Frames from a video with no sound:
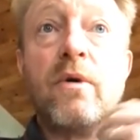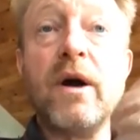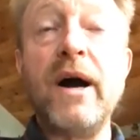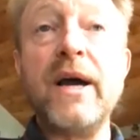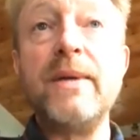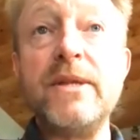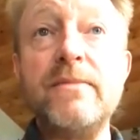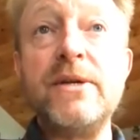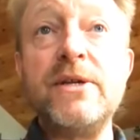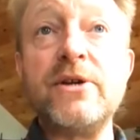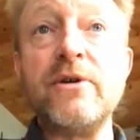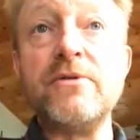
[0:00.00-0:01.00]
I am in the
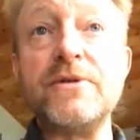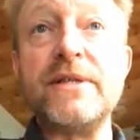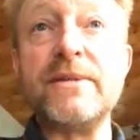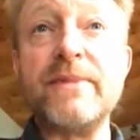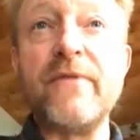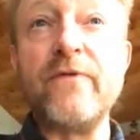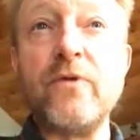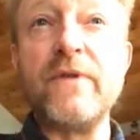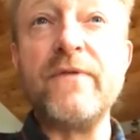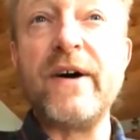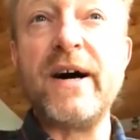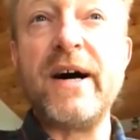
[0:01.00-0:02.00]
mid coast, it's about
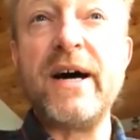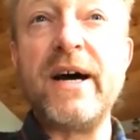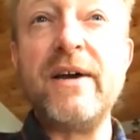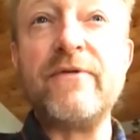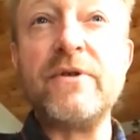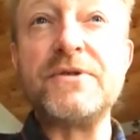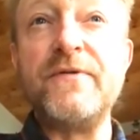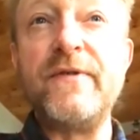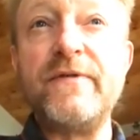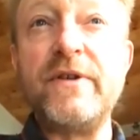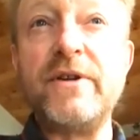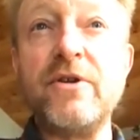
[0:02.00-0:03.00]
45, close to
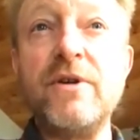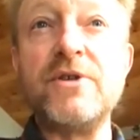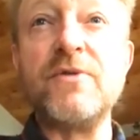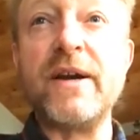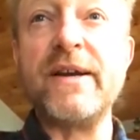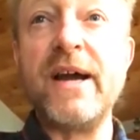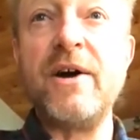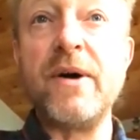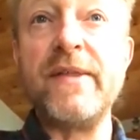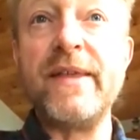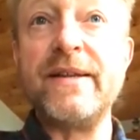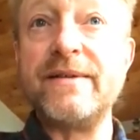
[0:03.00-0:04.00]
50 degrees right now,
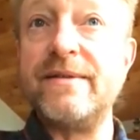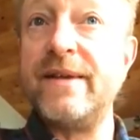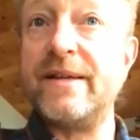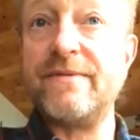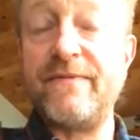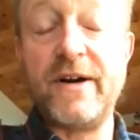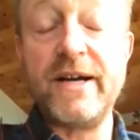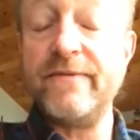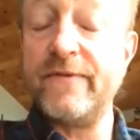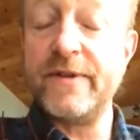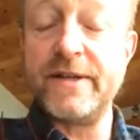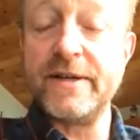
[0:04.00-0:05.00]
and that's fine
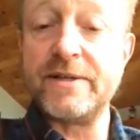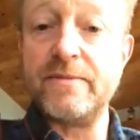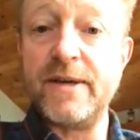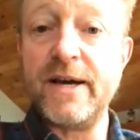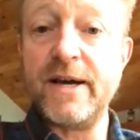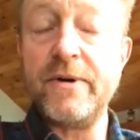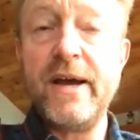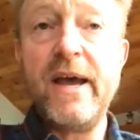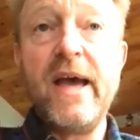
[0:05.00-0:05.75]
for the ticks to be out.